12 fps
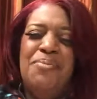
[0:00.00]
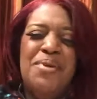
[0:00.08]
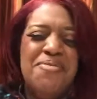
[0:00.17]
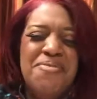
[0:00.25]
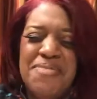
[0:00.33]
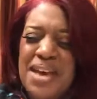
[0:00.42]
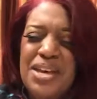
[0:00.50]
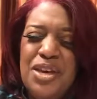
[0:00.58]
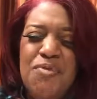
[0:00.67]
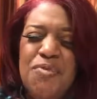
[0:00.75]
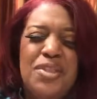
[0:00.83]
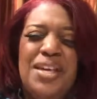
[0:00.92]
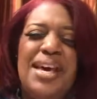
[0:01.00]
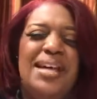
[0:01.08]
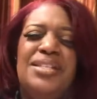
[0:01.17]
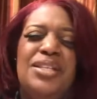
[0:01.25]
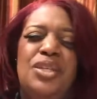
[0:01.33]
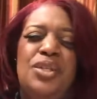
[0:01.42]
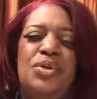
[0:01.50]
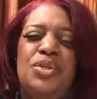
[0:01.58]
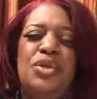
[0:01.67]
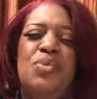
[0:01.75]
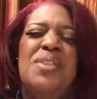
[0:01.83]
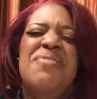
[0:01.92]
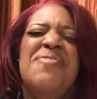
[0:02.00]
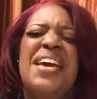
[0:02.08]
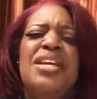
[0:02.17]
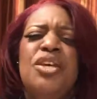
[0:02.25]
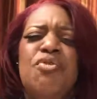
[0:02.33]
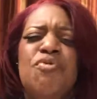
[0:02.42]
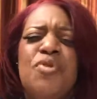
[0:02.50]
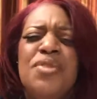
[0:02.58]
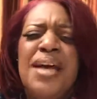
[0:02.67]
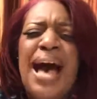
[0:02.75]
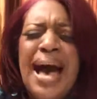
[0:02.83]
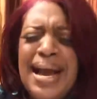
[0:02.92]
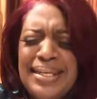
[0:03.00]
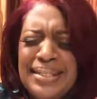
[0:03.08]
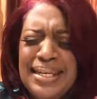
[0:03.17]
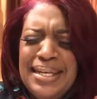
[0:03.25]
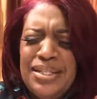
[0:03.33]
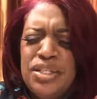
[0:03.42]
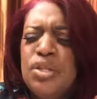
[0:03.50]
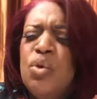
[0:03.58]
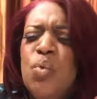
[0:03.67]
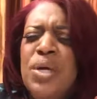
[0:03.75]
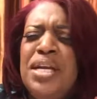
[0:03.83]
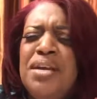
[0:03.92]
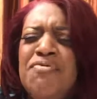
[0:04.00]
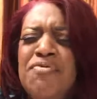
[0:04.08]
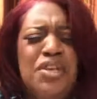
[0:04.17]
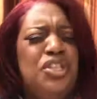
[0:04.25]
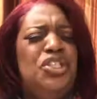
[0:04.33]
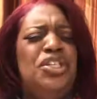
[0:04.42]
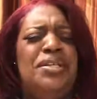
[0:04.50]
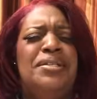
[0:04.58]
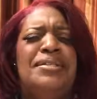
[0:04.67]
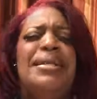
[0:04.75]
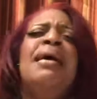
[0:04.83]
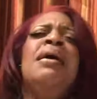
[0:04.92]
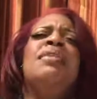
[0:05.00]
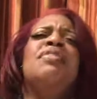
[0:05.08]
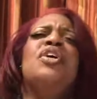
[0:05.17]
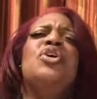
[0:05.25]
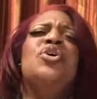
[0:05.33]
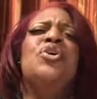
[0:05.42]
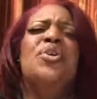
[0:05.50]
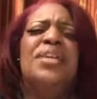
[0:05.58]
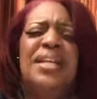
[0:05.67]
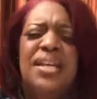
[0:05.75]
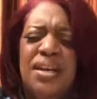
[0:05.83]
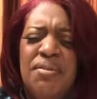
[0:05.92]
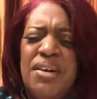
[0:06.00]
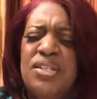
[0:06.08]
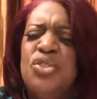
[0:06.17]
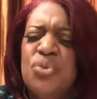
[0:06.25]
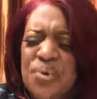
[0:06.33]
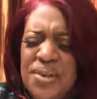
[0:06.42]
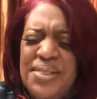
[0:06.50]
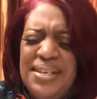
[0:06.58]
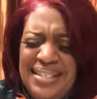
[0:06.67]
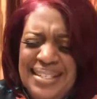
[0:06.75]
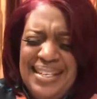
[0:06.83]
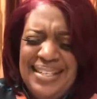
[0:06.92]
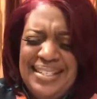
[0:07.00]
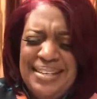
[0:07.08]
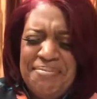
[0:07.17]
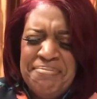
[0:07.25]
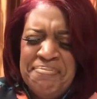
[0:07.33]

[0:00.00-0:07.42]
We thank you for the execution. We thank you for the ideas and the witty inventions that you're going to give us during this season.